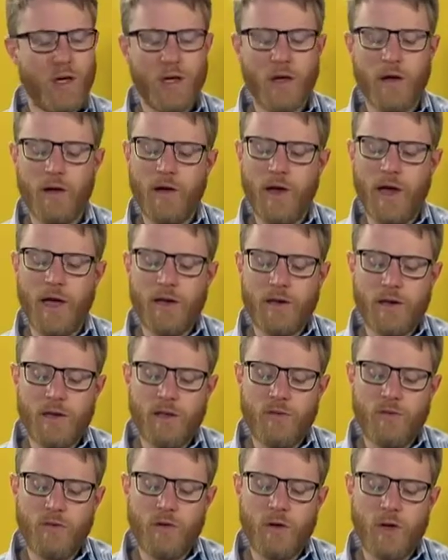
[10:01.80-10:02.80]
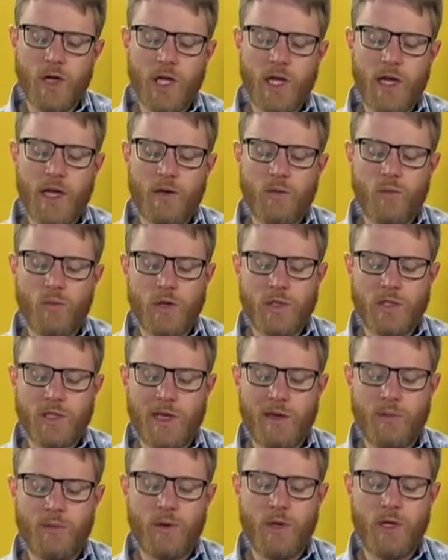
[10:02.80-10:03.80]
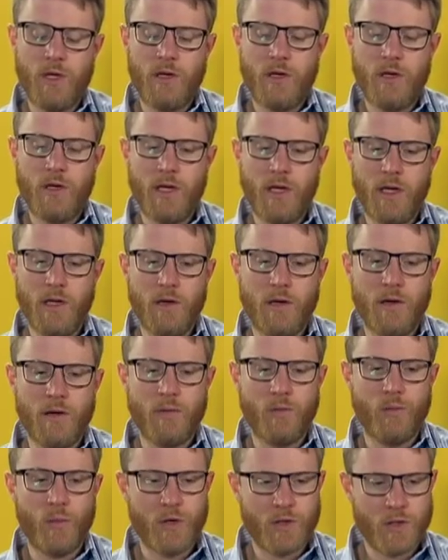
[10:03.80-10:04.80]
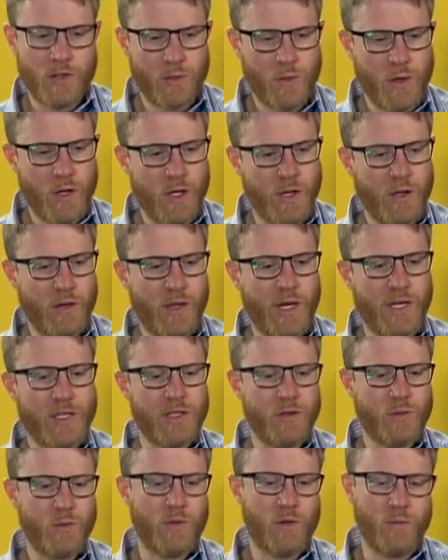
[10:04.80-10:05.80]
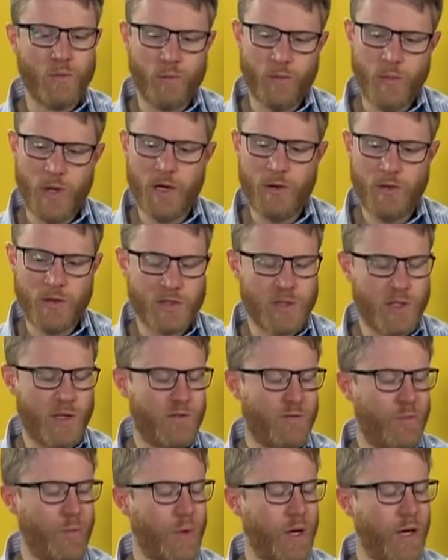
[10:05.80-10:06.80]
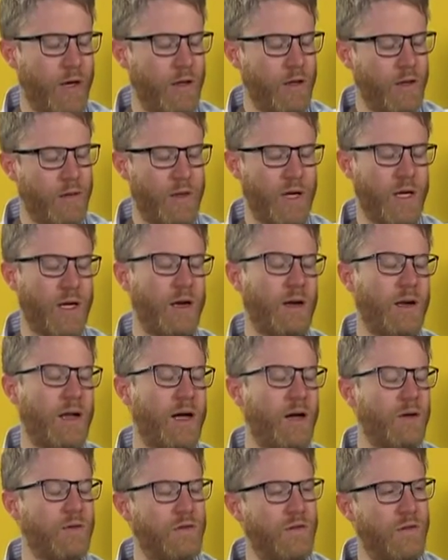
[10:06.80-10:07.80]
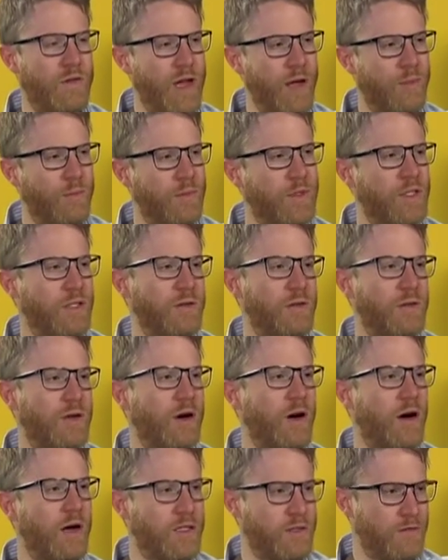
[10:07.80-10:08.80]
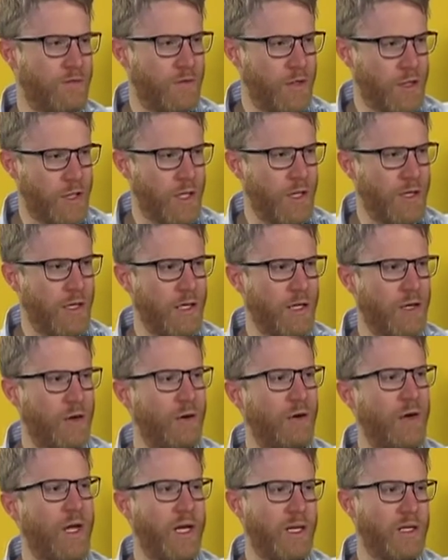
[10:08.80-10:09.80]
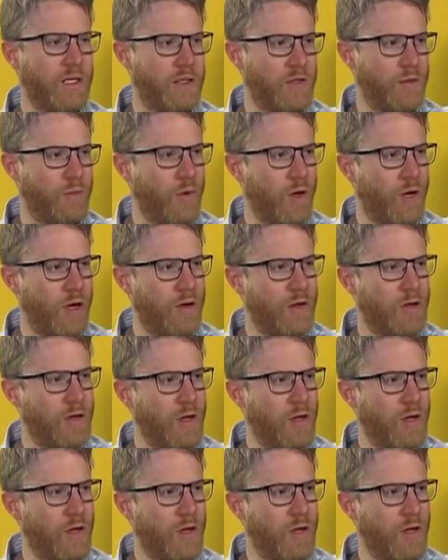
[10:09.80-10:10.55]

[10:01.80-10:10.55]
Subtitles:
And if you look at what's happening in Botswana, they sit with a big reserve pile that allows them to artificially create demand